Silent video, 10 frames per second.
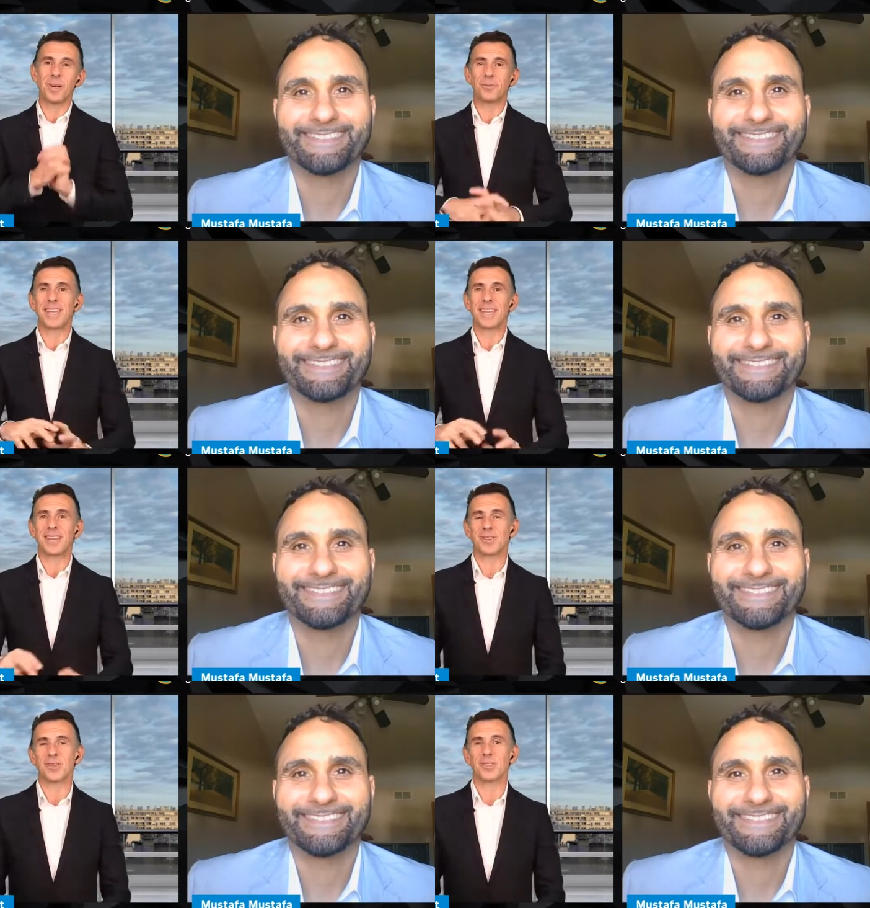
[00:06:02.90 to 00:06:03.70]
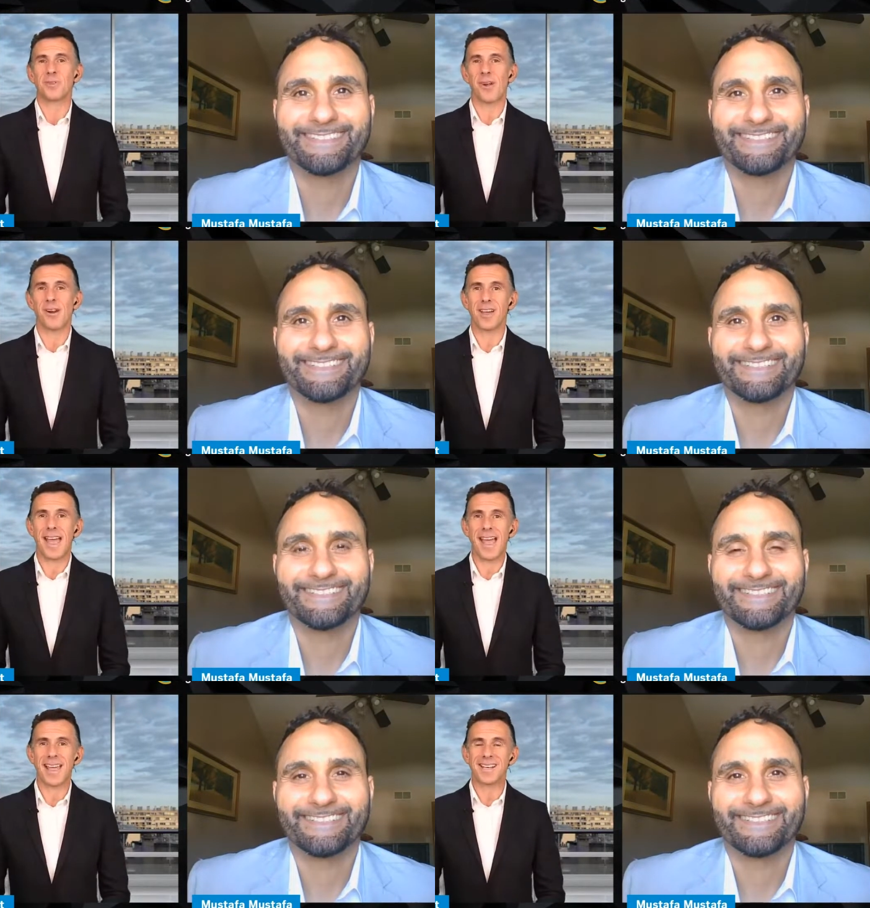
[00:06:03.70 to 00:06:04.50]
Speaker 1: briefly introduce Ferrara
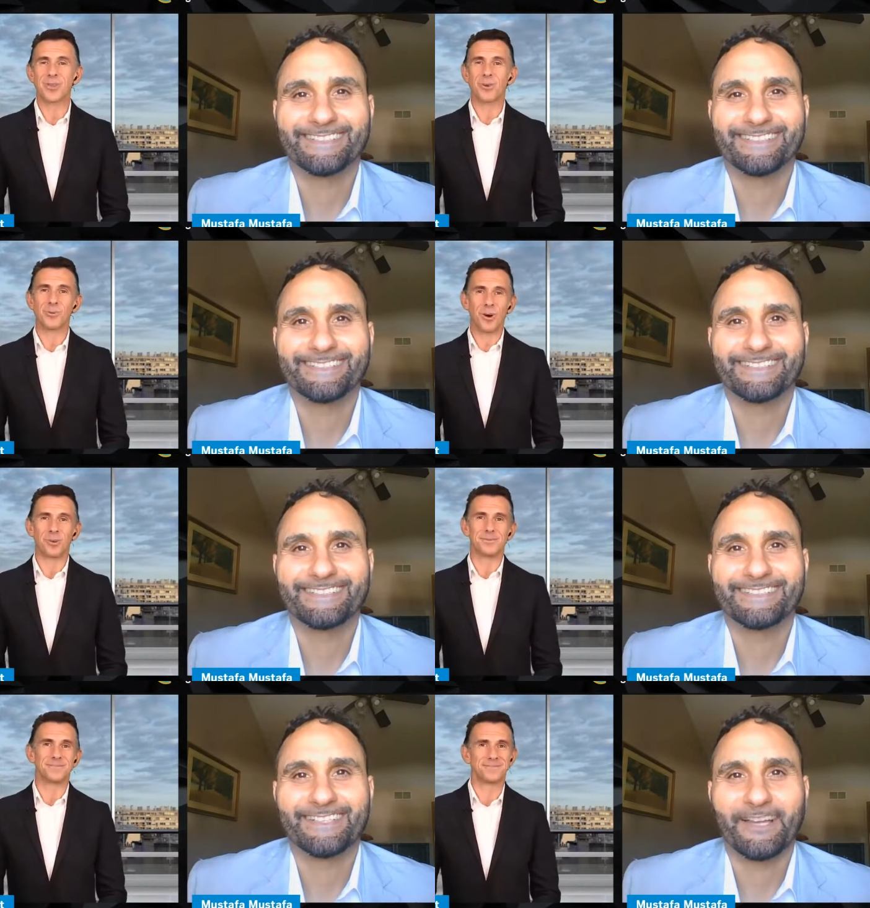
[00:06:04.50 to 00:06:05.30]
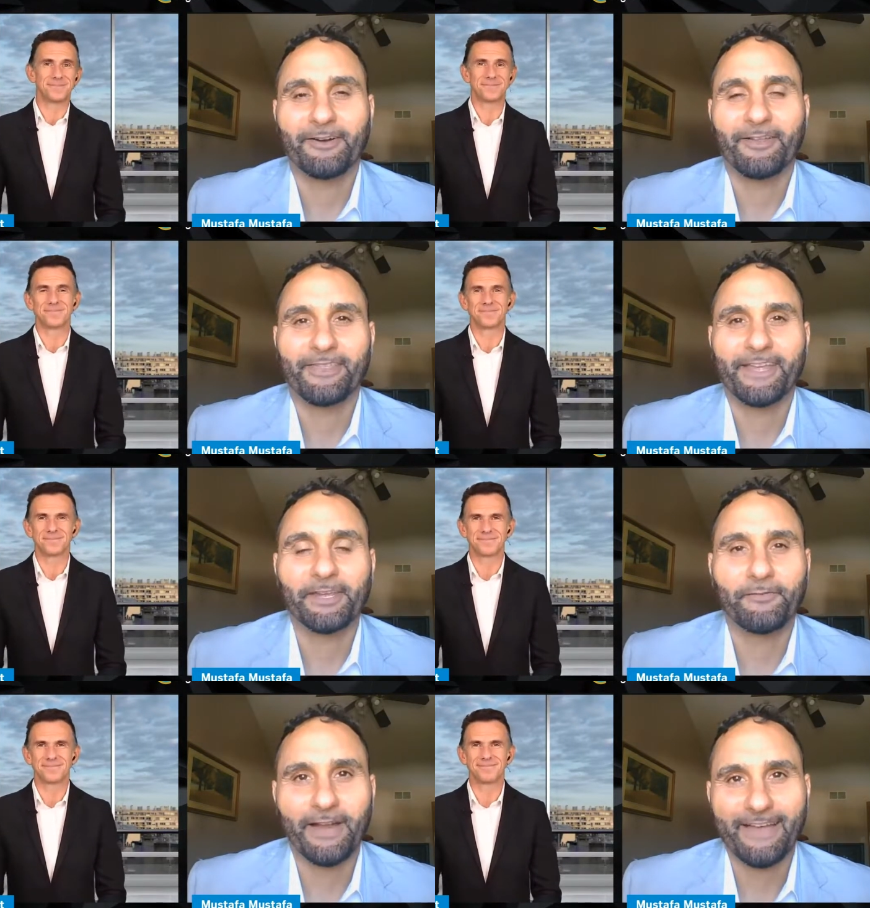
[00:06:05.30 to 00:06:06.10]
and your role?
Speaker 2: Uh,
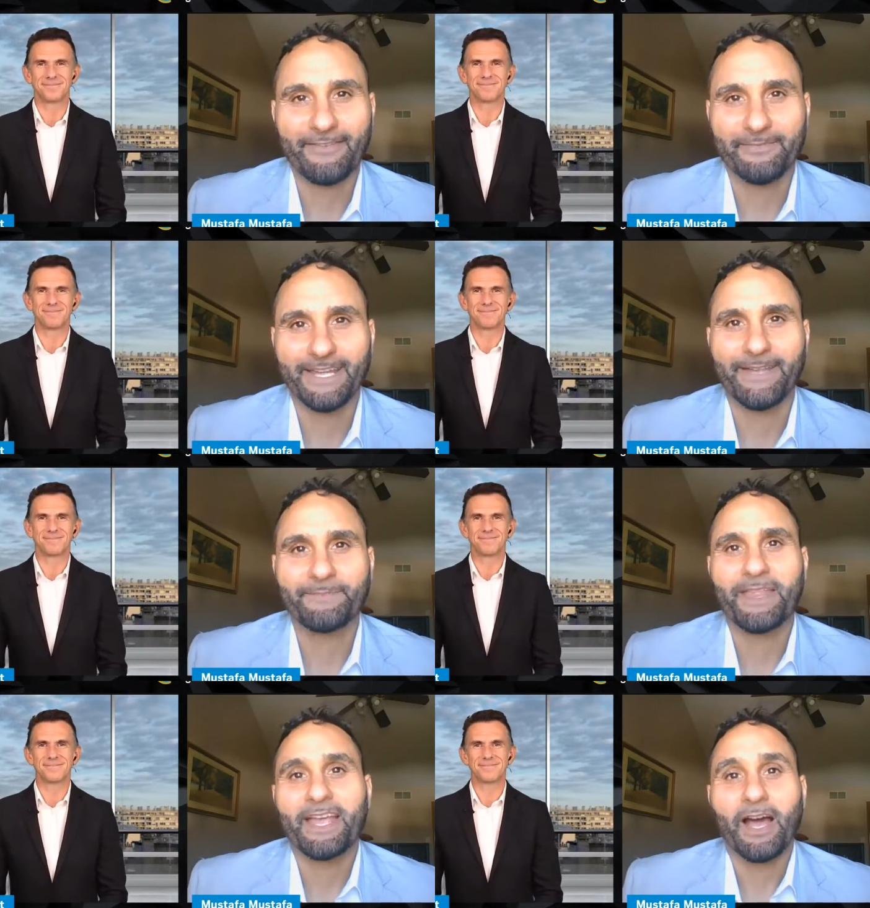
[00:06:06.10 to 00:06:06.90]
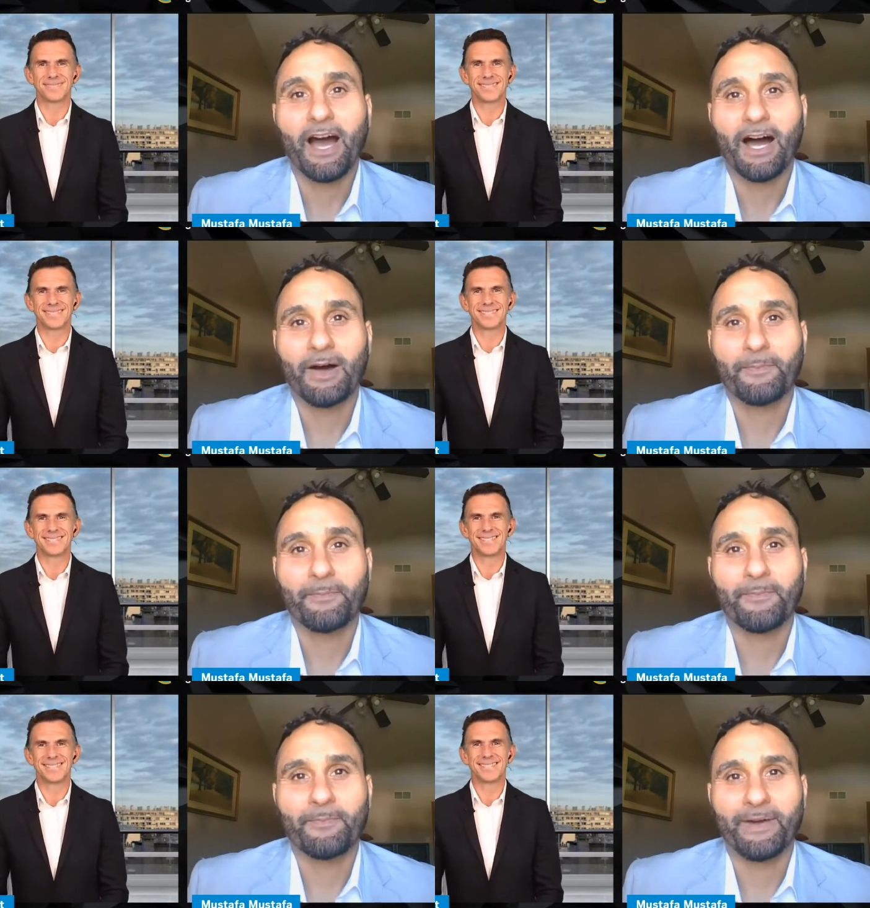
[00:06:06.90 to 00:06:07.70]
thank you for having me.
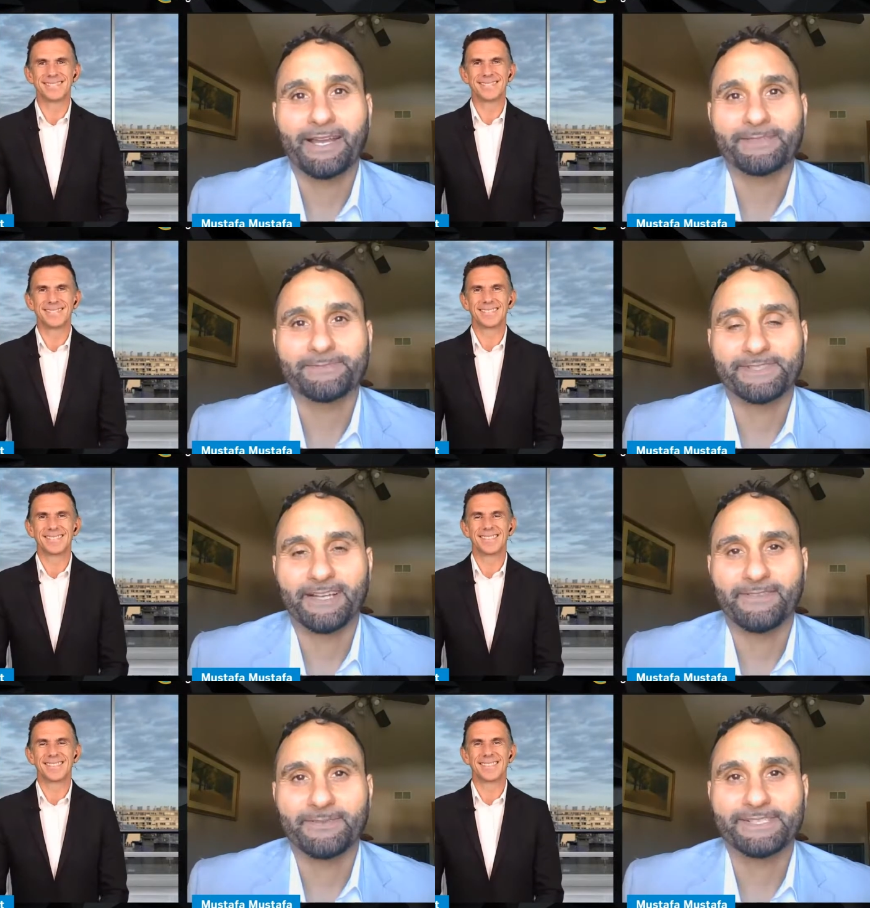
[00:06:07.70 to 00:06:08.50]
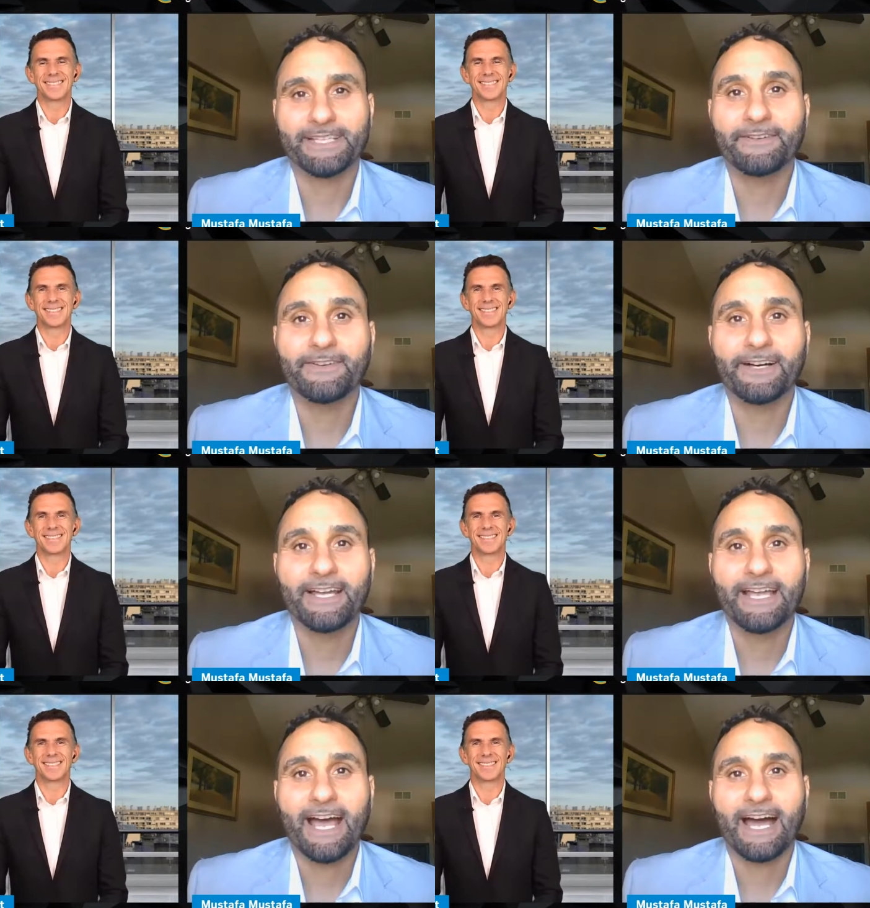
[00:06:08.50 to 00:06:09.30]
Um, my name is Mustafa
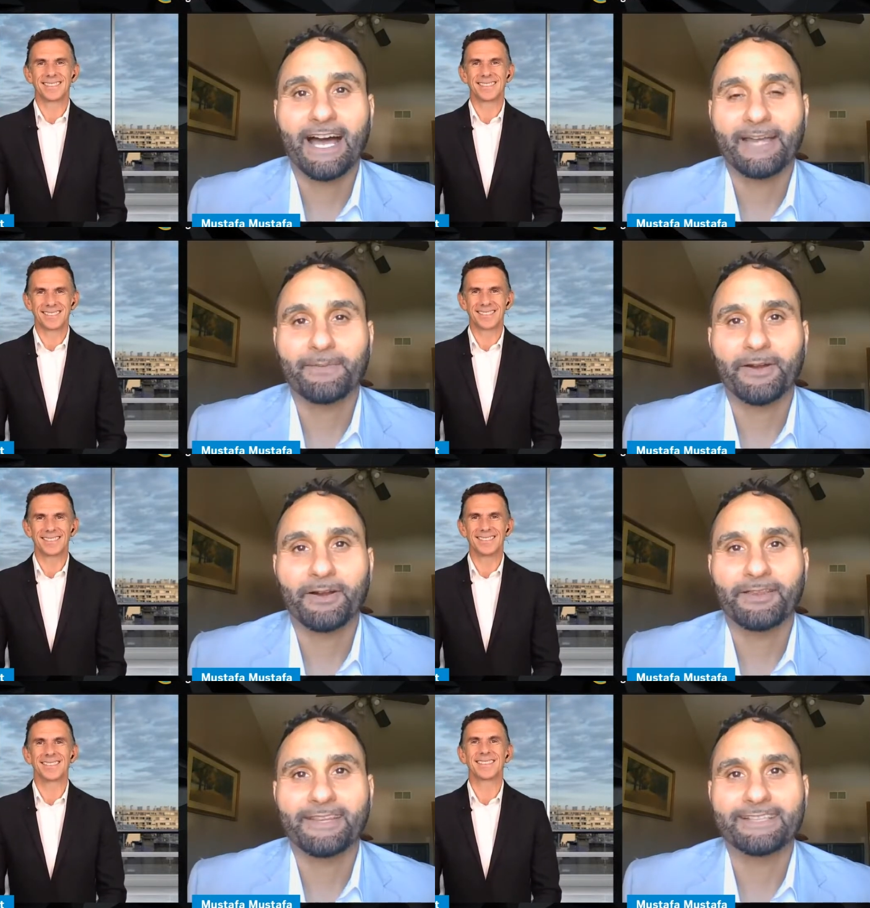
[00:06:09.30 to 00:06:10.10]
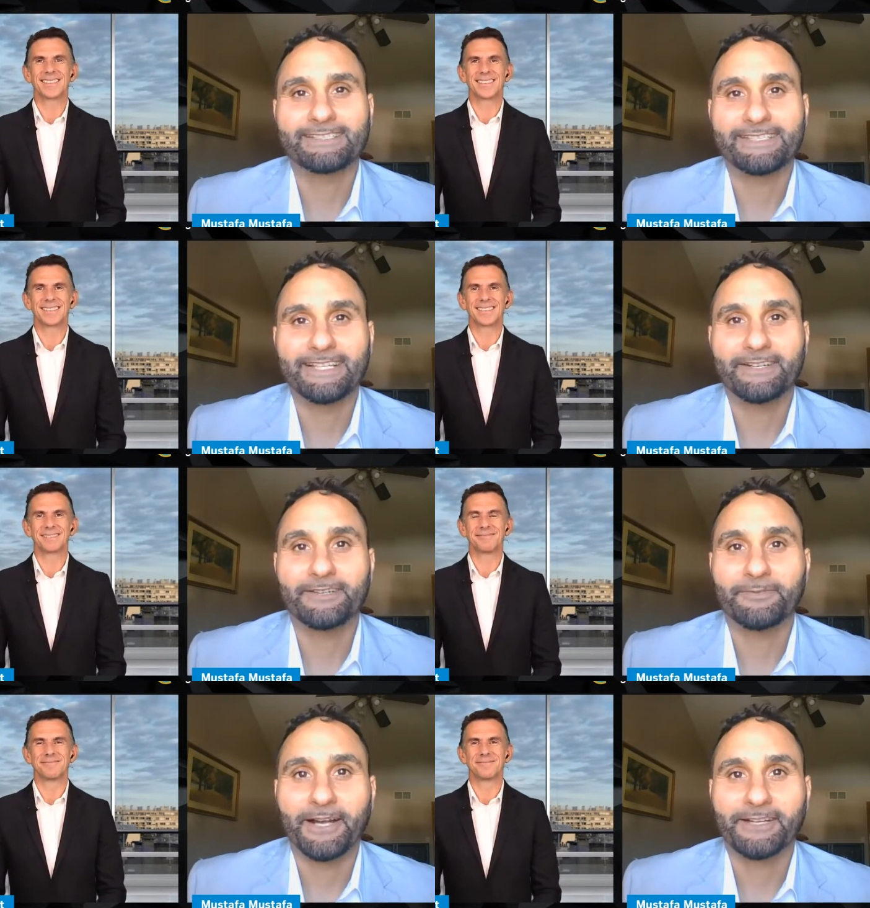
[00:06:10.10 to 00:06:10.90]
Mustafa. I am currently the
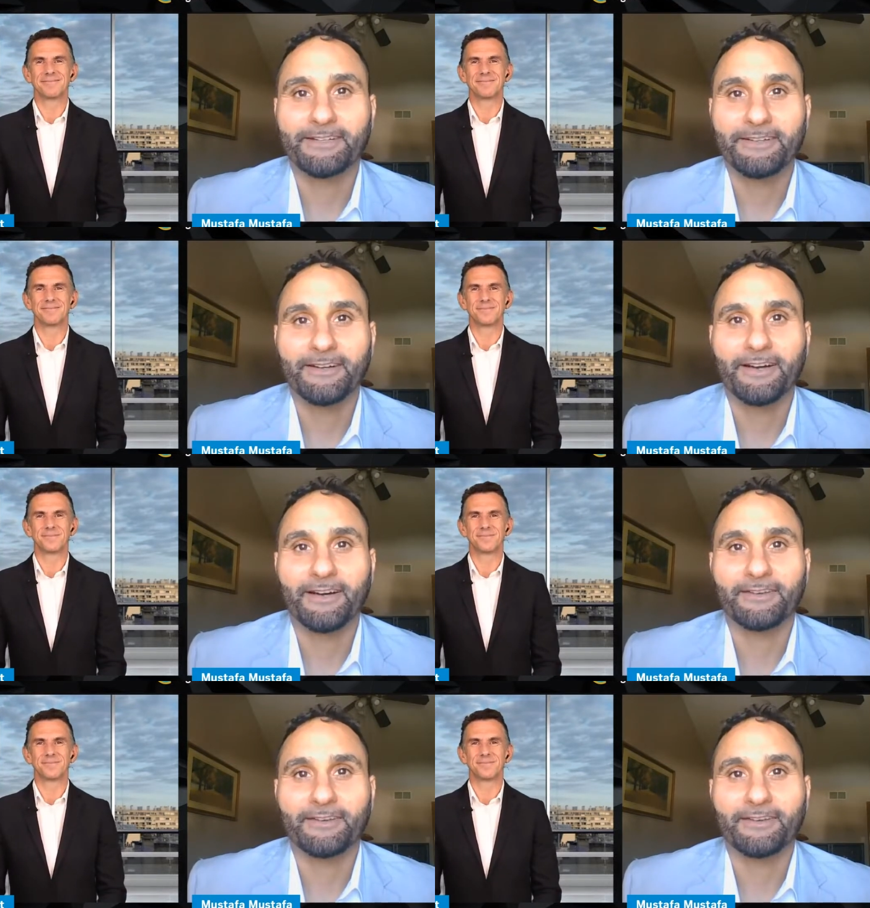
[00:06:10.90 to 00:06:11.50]
Senior Director